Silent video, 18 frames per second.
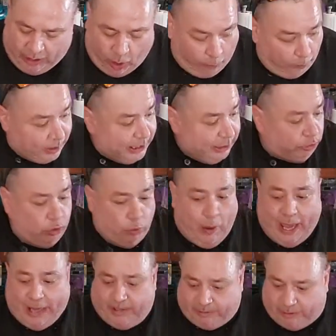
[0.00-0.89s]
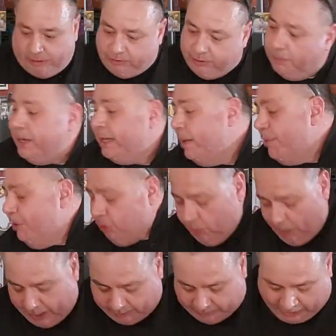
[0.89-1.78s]
Oh, we need 2 eggs. Can somebody get me
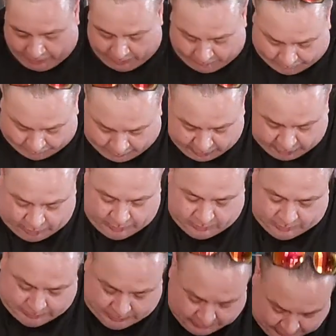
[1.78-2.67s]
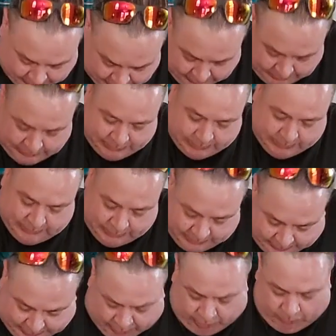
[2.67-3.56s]
2 eggs out of the fridge?
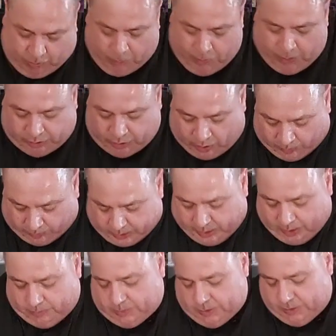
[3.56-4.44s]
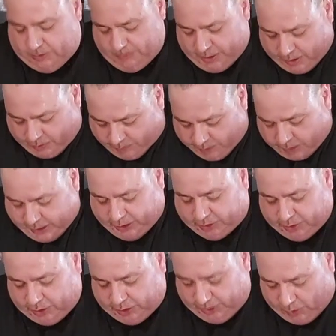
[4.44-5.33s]
This is what we do, when you're really
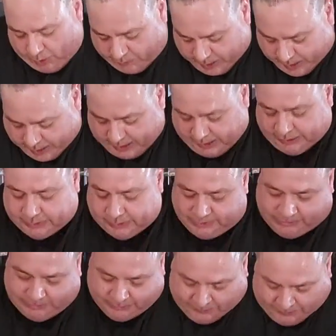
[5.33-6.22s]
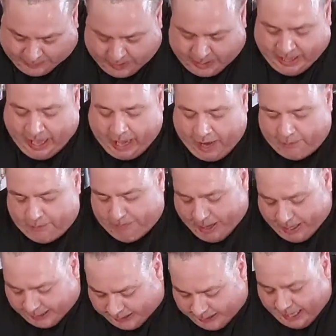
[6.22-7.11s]
cooking over here.
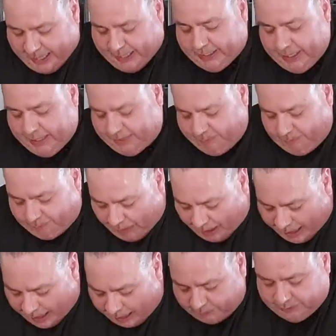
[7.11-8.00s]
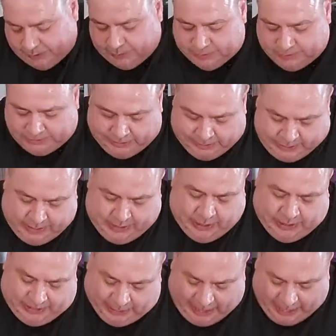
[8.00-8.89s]
Everybody kind of gets involved,
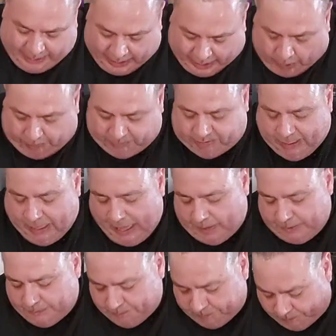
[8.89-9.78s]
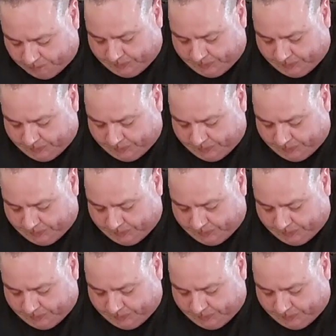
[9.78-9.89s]
kind of helps out.